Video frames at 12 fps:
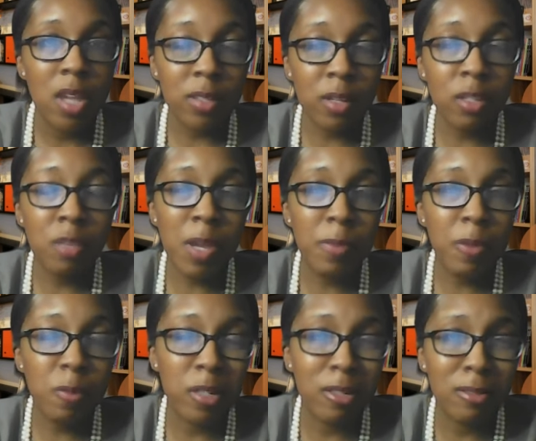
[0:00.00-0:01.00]
So, you may
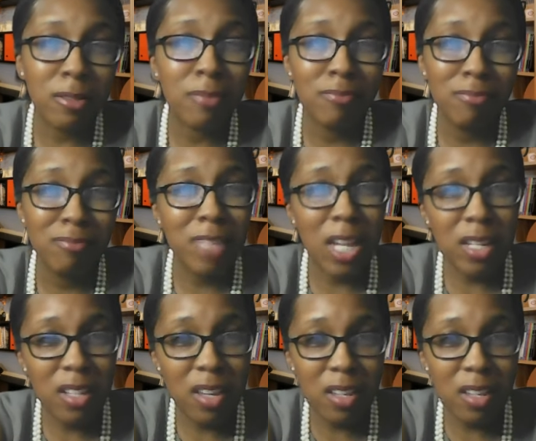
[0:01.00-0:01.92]
be wondering, Dr.